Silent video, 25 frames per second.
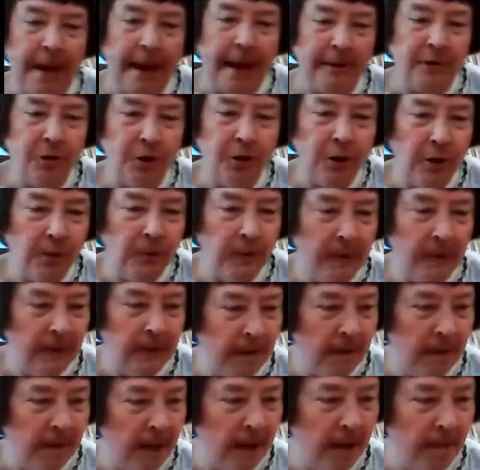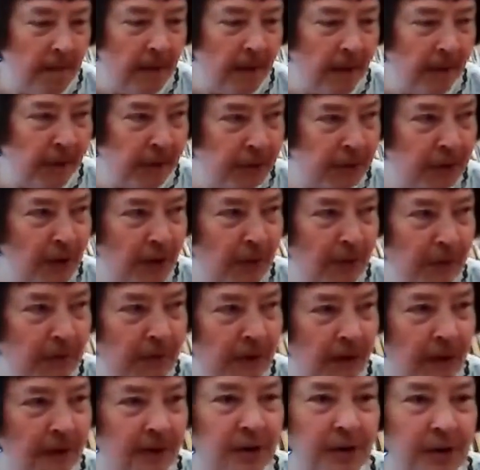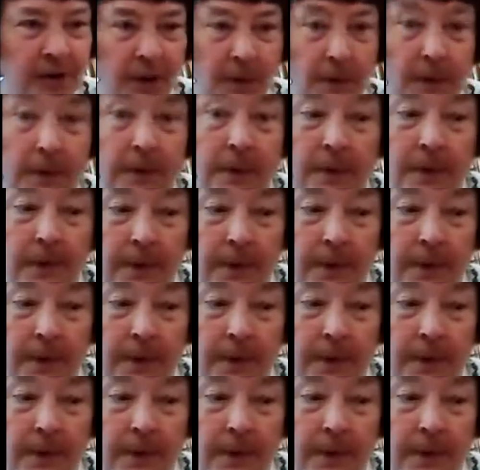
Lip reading: back to you in a month or so to let you know whether